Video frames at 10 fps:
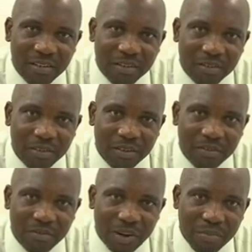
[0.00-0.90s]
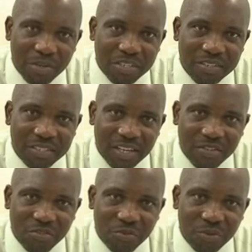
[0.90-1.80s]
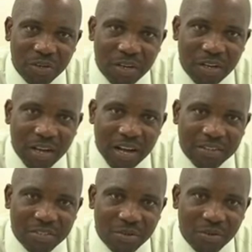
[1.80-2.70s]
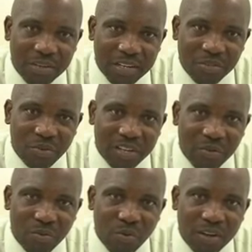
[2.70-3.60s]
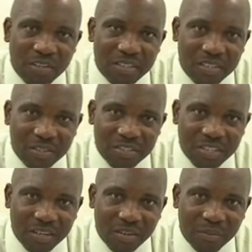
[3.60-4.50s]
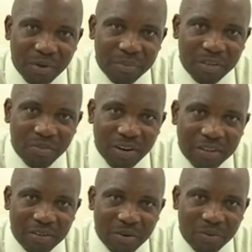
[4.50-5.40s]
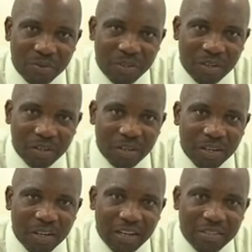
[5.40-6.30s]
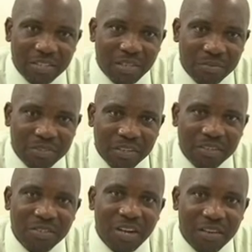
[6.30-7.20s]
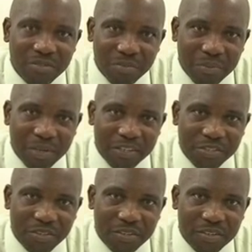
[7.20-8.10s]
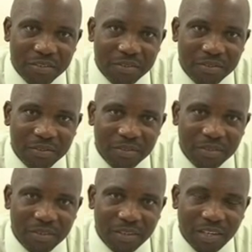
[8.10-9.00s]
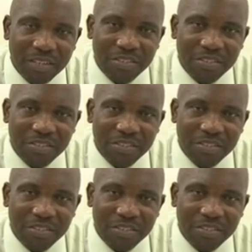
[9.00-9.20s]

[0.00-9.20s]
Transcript: That is still very much on schedule, and so that is what I would want to say to the general public right now. In some things you have to be patient.